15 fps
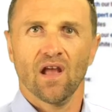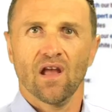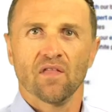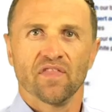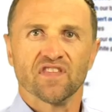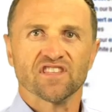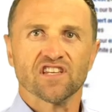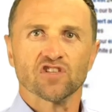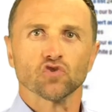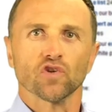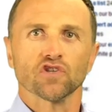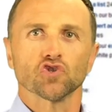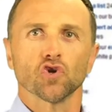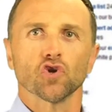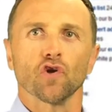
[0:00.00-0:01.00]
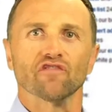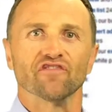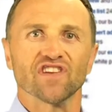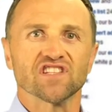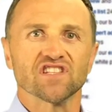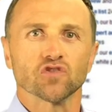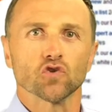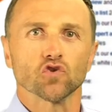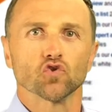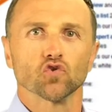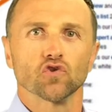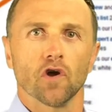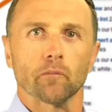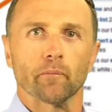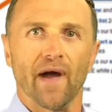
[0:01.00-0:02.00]
This is to ensure your visitors do
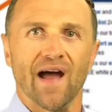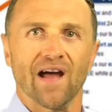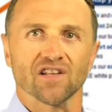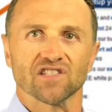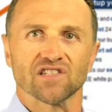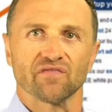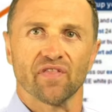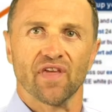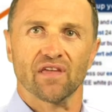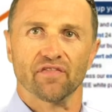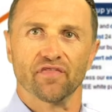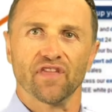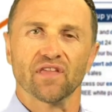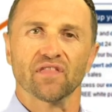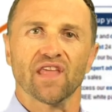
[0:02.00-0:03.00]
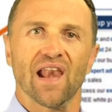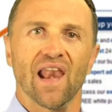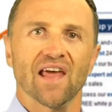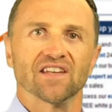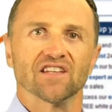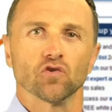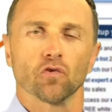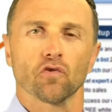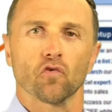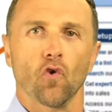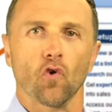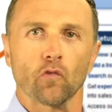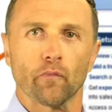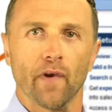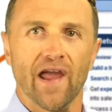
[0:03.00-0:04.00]
not bounce if they think they landed on the
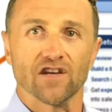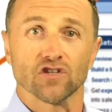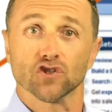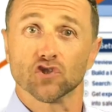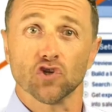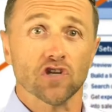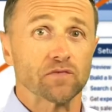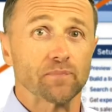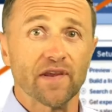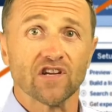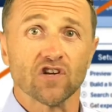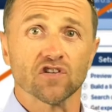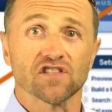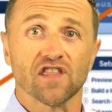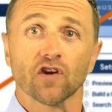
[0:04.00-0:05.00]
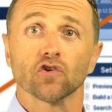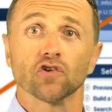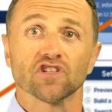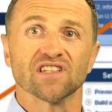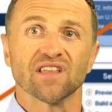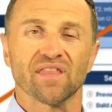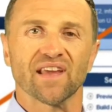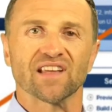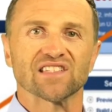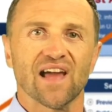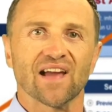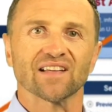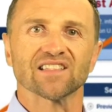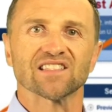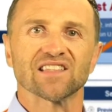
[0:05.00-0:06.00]
wrong page just because they couldn't see the
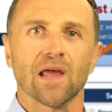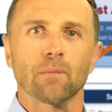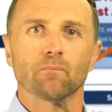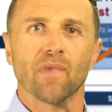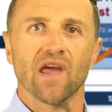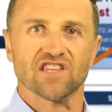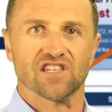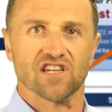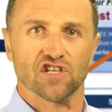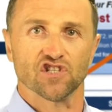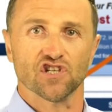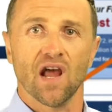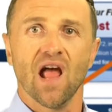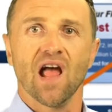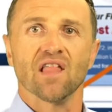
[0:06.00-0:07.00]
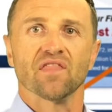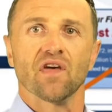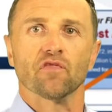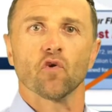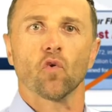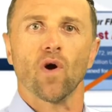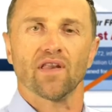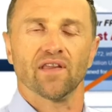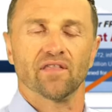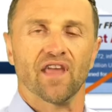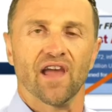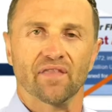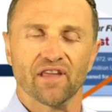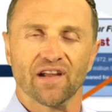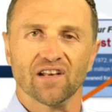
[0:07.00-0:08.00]
exact same message than the one in the
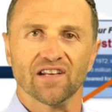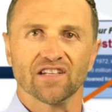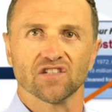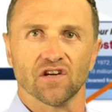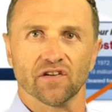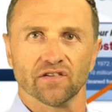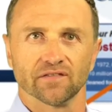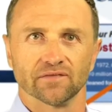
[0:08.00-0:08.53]
ad they clicked on.